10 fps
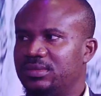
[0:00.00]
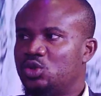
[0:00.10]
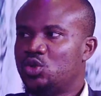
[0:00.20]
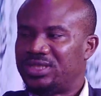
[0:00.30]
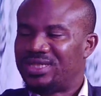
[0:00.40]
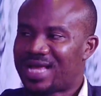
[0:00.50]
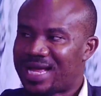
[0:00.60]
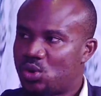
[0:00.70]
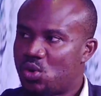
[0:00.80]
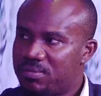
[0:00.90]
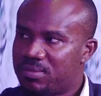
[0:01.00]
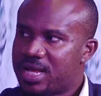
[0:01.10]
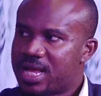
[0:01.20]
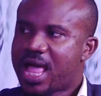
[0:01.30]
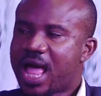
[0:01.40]
to sit at home
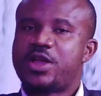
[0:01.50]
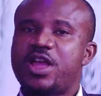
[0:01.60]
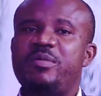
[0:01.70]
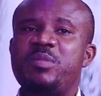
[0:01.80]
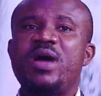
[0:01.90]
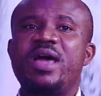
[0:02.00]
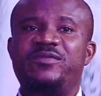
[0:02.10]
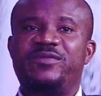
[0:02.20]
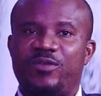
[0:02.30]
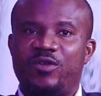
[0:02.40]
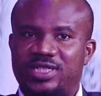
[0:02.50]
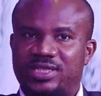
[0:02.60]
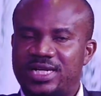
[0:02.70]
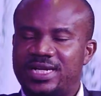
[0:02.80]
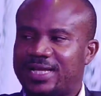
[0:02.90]
and you have people
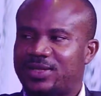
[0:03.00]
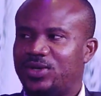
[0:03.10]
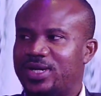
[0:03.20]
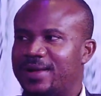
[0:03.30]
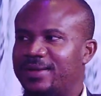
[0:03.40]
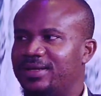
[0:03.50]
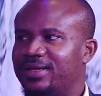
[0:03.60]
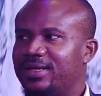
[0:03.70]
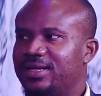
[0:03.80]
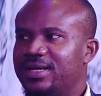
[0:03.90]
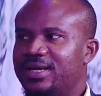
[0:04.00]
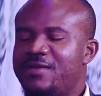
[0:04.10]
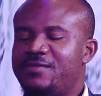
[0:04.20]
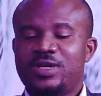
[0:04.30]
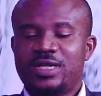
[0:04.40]
enforcing that order
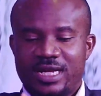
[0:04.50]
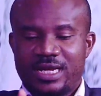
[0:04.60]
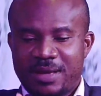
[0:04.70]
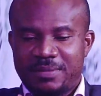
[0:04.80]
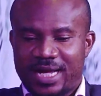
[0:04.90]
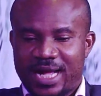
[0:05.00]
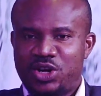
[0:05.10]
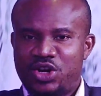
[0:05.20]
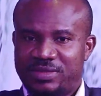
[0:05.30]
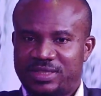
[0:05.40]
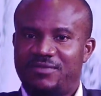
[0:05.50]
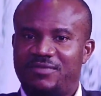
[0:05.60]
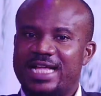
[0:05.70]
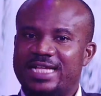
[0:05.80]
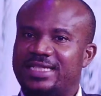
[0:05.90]
even the imam becoming himself
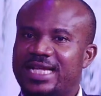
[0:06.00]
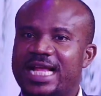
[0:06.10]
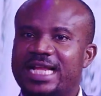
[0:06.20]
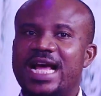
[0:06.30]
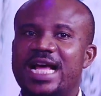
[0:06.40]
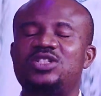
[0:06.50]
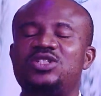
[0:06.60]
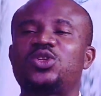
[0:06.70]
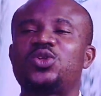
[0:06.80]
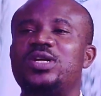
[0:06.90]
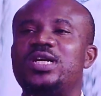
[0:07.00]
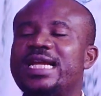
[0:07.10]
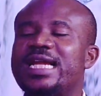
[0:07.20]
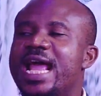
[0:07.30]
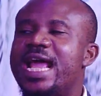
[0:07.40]
has said that he has not
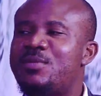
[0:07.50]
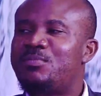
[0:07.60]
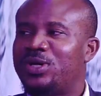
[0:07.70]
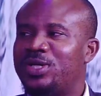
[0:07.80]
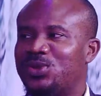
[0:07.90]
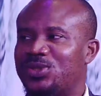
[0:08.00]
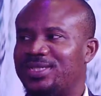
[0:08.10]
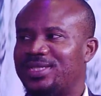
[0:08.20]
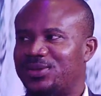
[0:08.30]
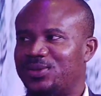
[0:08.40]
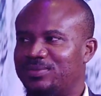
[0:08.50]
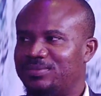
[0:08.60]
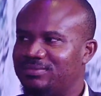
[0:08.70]
ordered anybody to sit at home